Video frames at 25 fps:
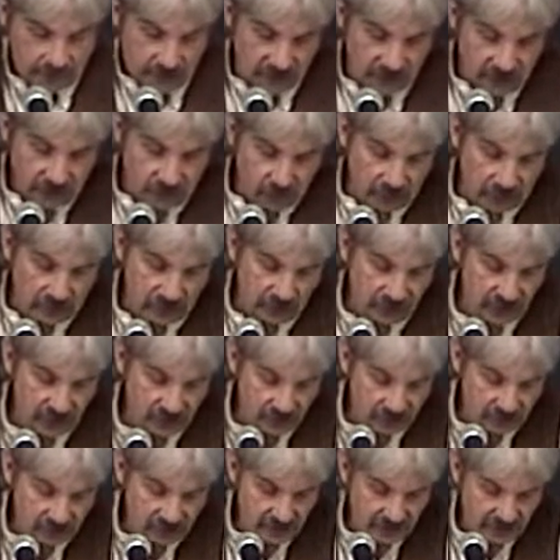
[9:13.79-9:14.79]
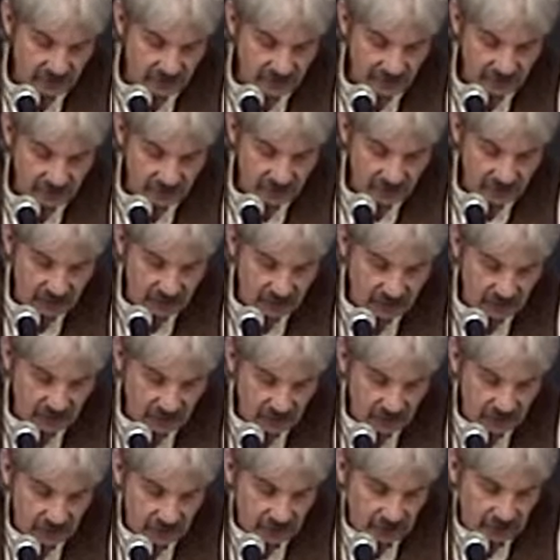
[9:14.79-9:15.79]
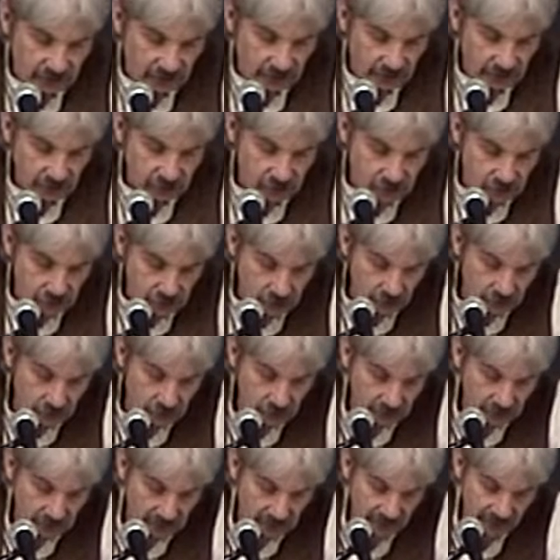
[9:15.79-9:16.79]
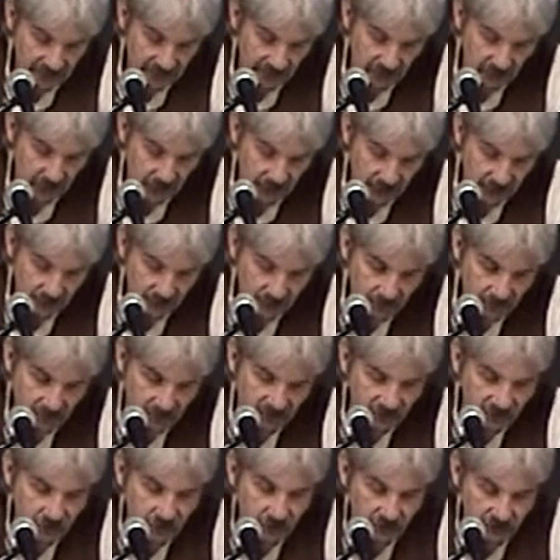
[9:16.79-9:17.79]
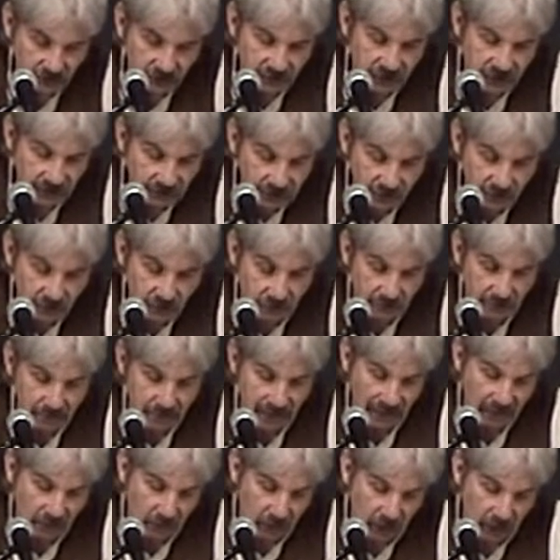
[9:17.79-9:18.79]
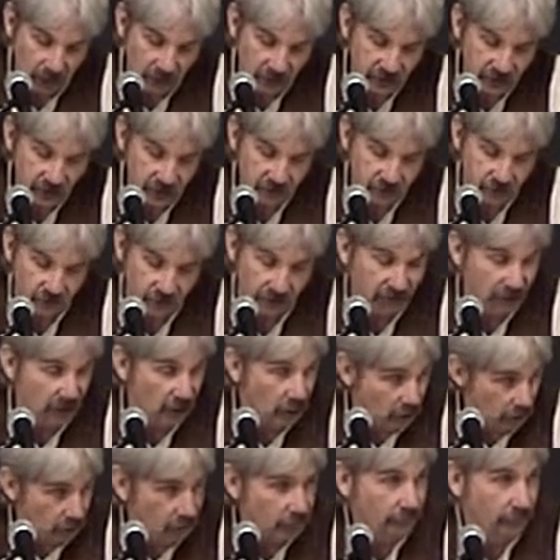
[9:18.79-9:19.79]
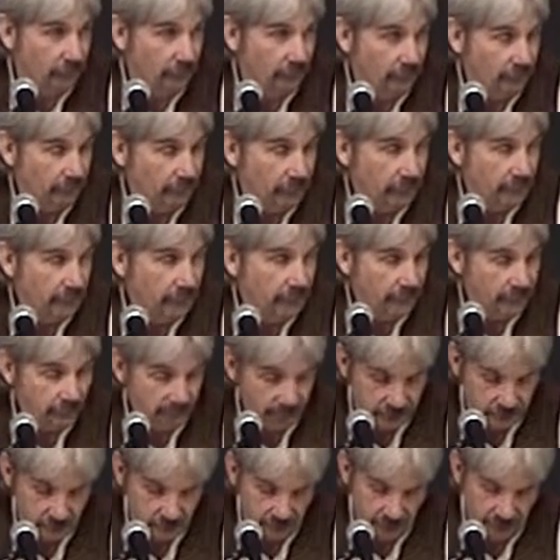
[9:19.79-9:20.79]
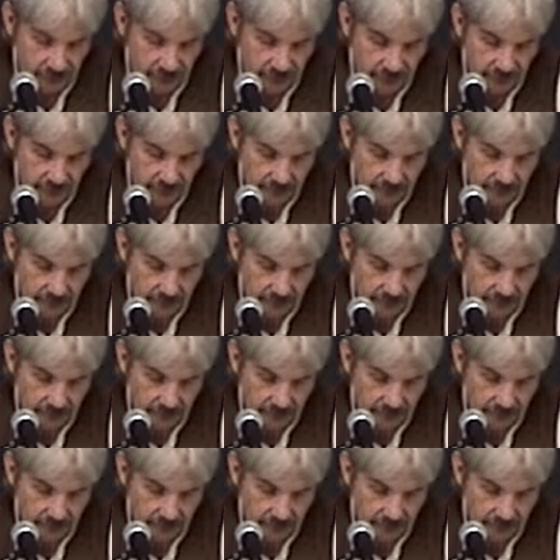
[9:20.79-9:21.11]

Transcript: Here's what Jesus said. Then said Jesus to those Jews who believed on him, If you continue in my word, you shall know the truth.